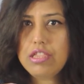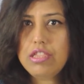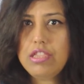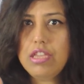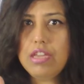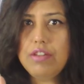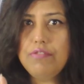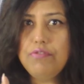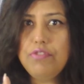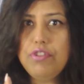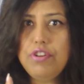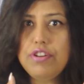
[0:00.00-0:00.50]

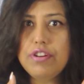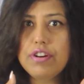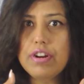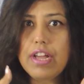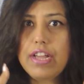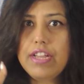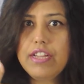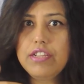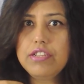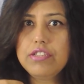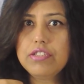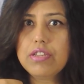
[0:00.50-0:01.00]
they would
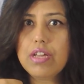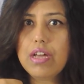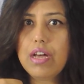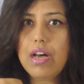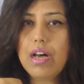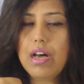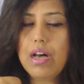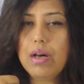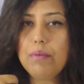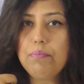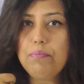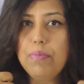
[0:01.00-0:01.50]
rise
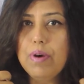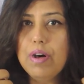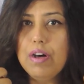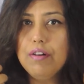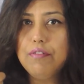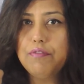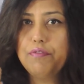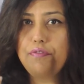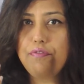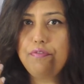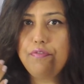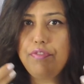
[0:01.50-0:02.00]

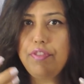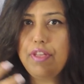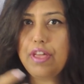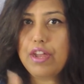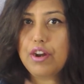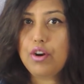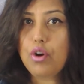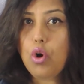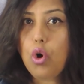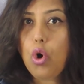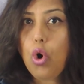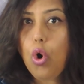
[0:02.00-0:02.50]
above
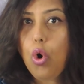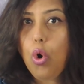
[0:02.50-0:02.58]
their